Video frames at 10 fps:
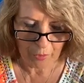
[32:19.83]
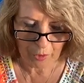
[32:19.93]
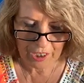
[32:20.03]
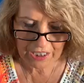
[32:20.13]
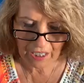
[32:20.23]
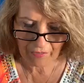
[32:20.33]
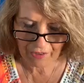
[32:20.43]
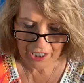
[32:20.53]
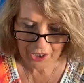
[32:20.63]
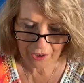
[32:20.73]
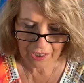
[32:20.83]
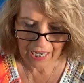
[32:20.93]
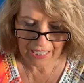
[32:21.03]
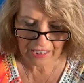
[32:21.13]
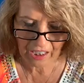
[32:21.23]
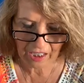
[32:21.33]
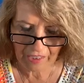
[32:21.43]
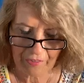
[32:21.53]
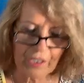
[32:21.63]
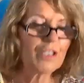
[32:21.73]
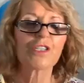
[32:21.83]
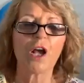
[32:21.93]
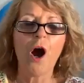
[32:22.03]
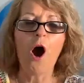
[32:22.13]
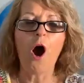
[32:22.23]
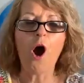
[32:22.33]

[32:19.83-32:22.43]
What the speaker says: for their salvation and deliverance